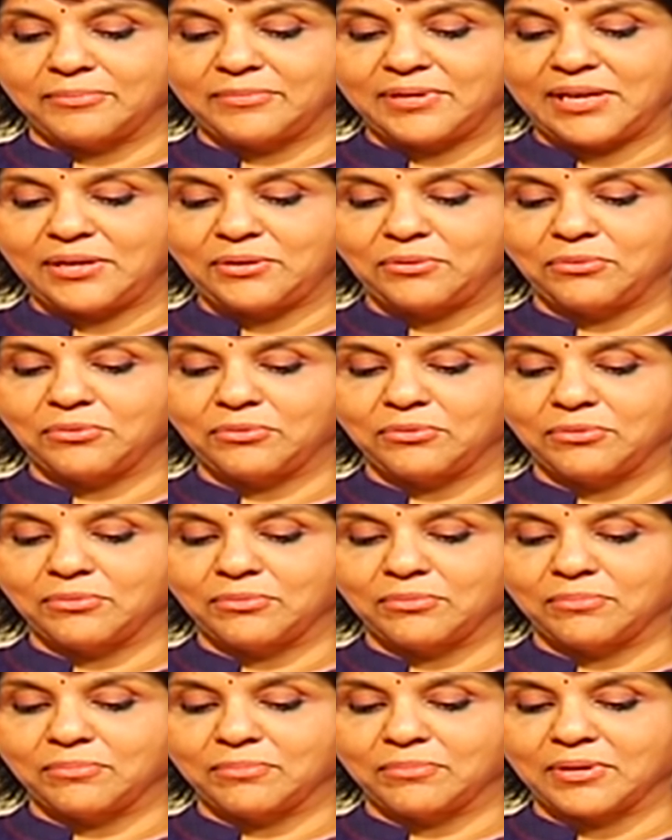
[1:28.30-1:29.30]
nenu
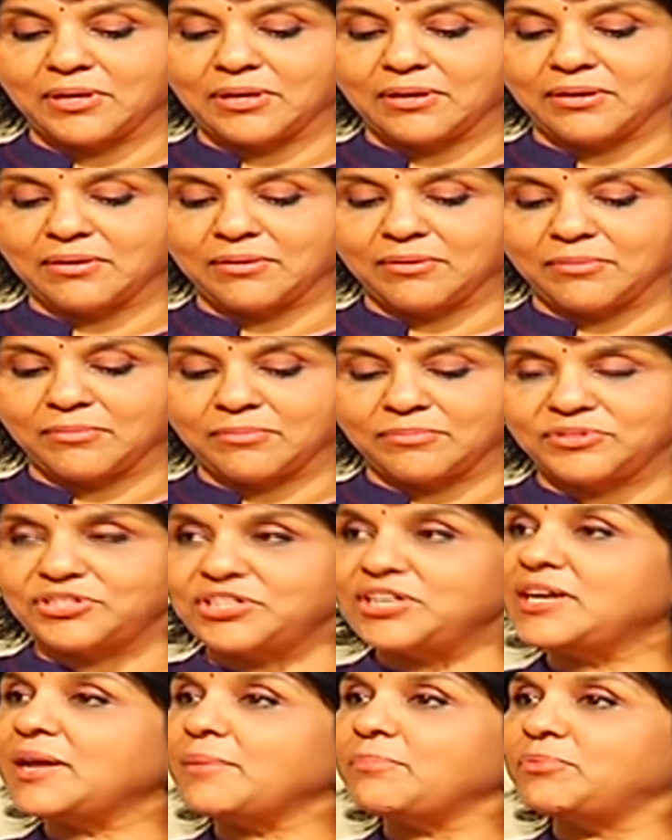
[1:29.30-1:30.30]

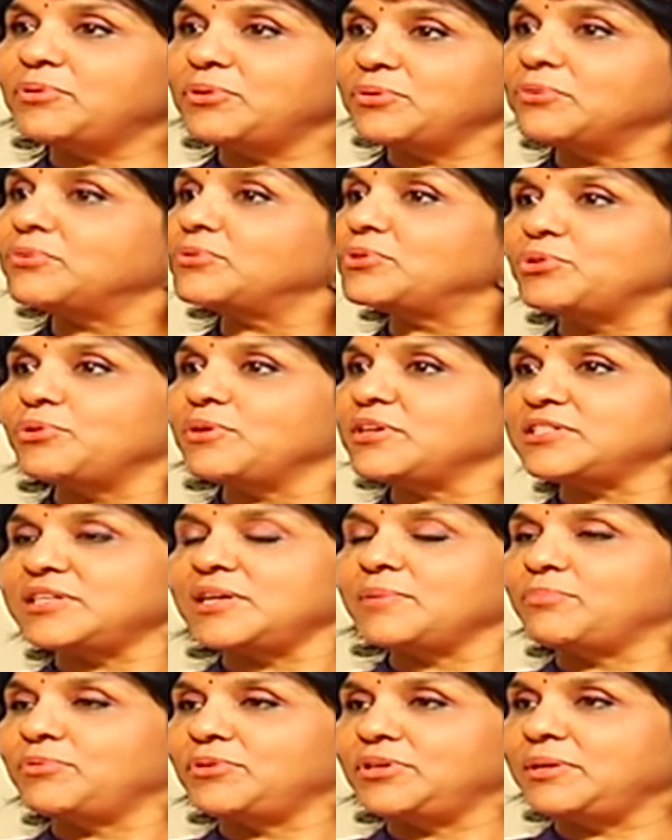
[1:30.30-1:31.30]
chinna appudu US
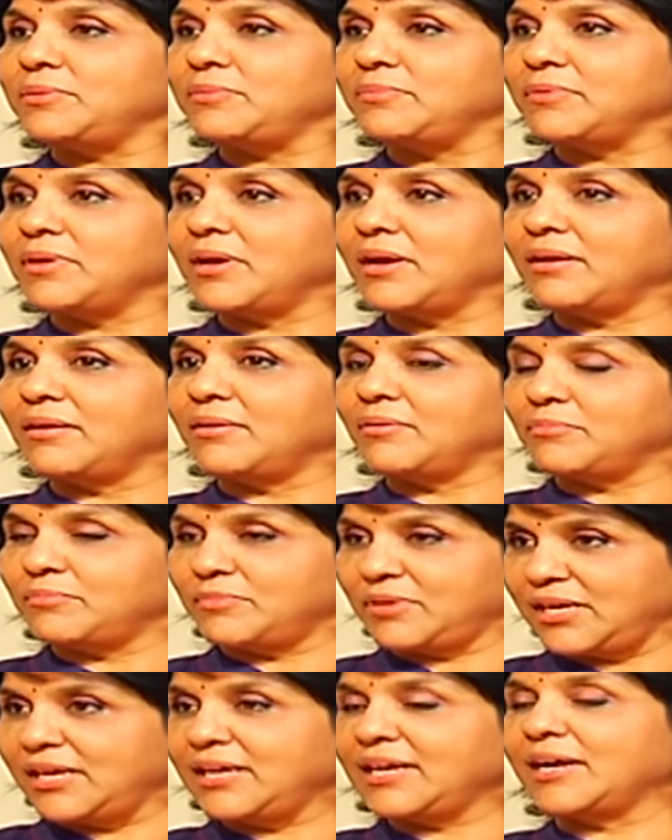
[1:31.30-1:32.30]
lo putti
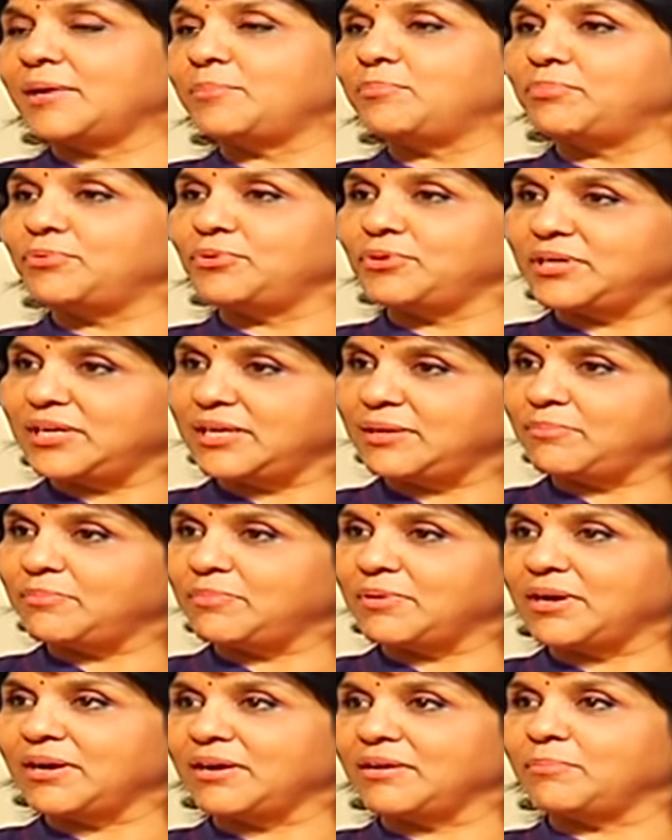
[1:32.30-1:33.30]
ikkada putti
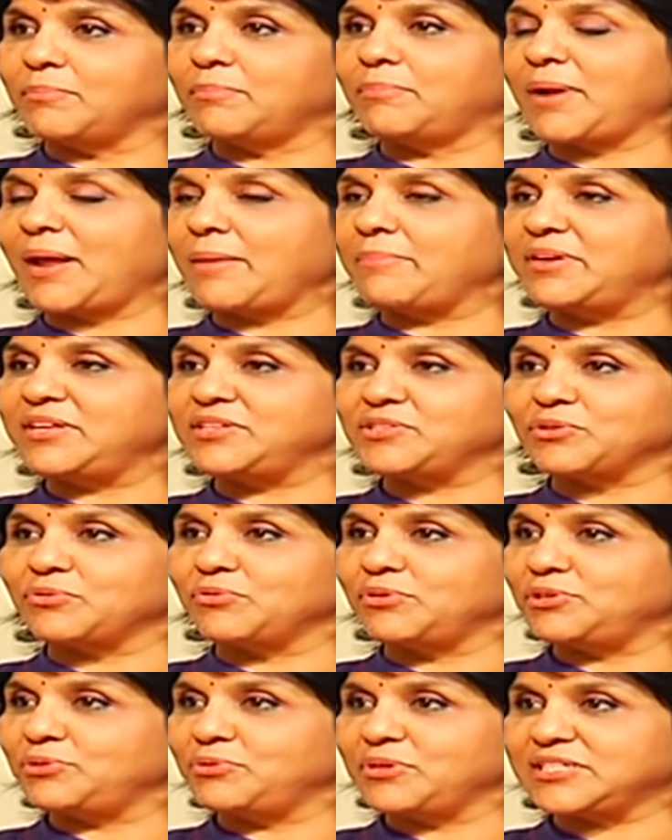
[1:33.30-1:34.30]
primary
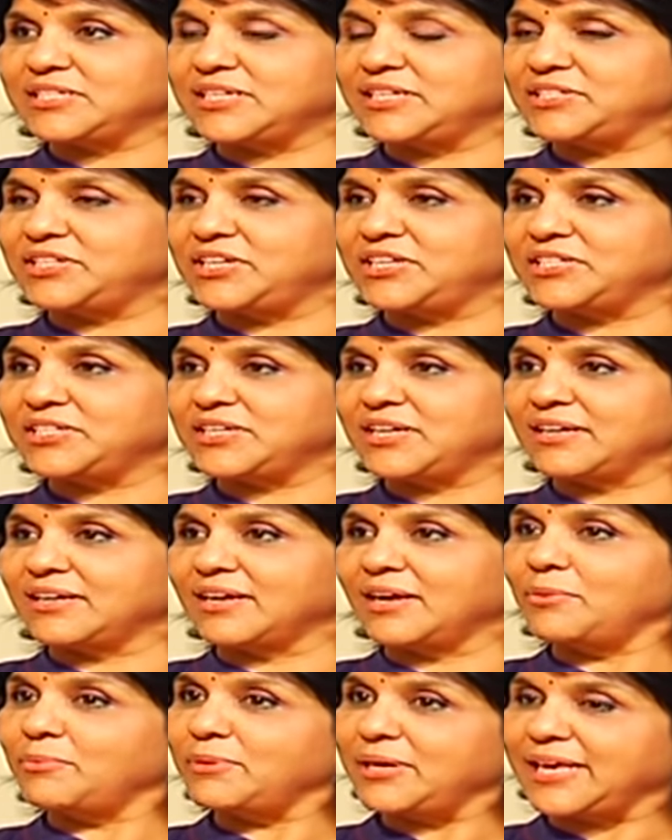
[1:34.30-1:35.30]
school US lo
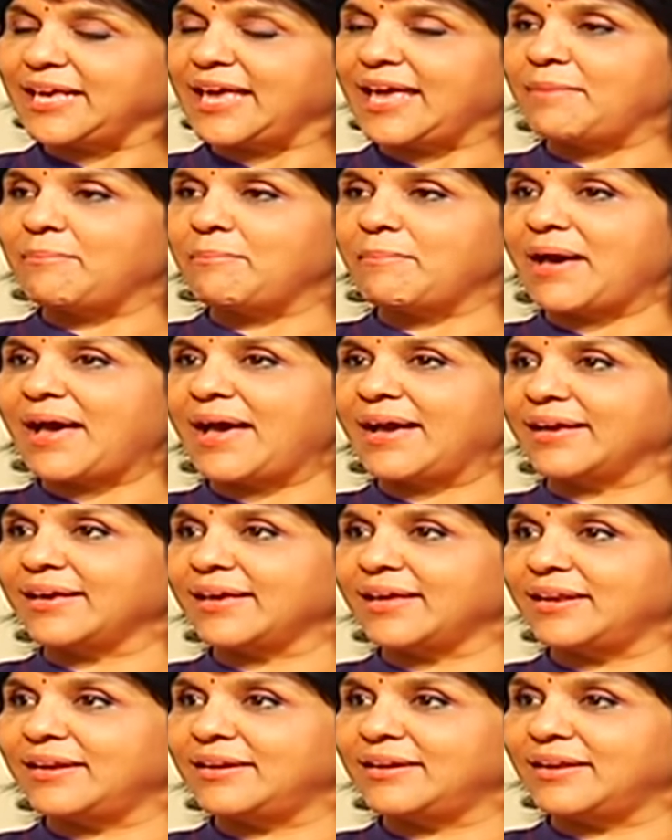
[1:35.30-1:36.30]
chesinaka we came back
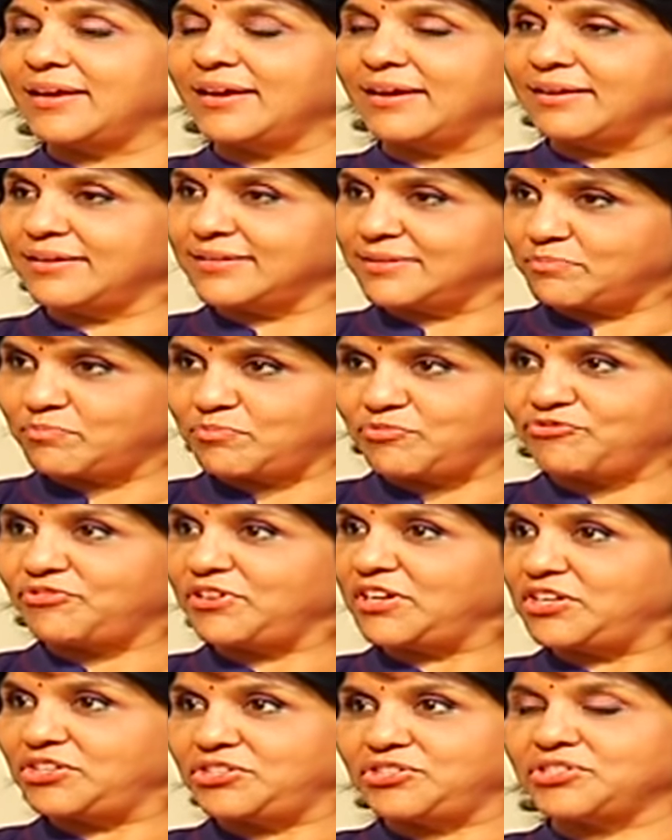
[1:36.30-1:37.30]
and
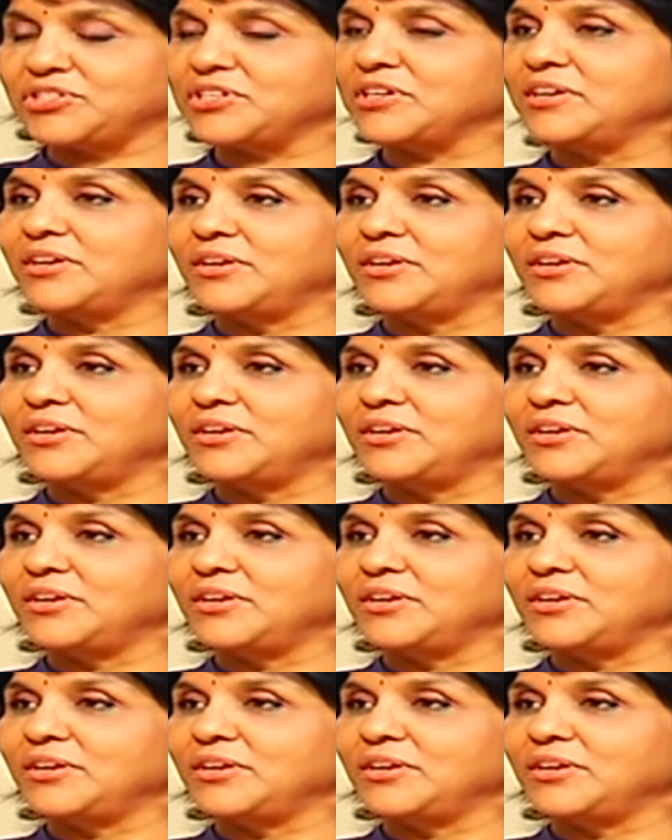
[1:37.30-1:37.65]
finished